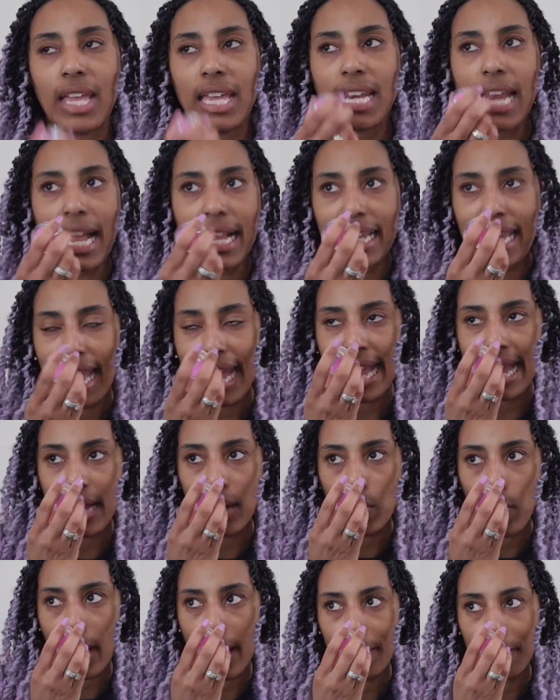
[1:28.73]
and I
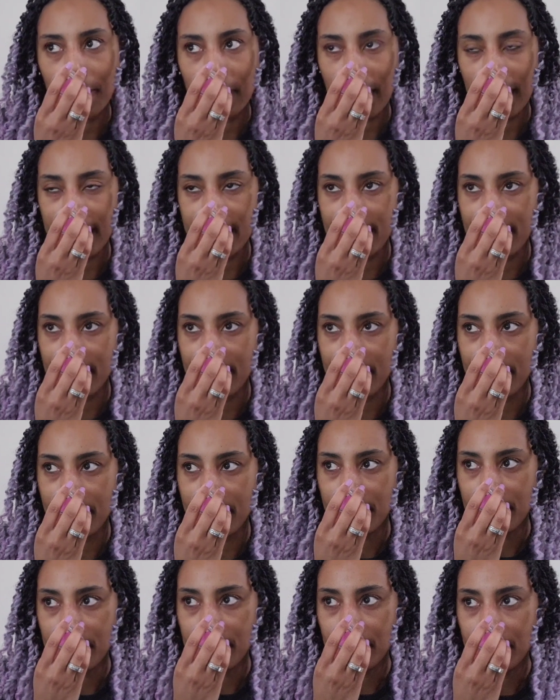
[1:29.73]
can't quite place
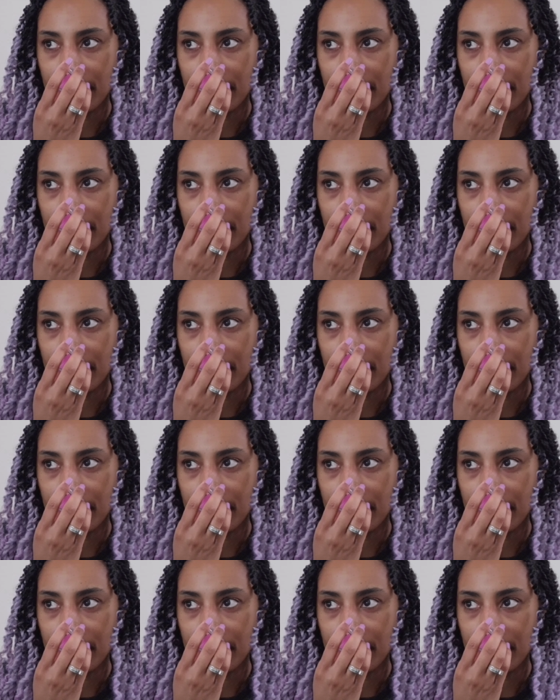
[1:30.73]
it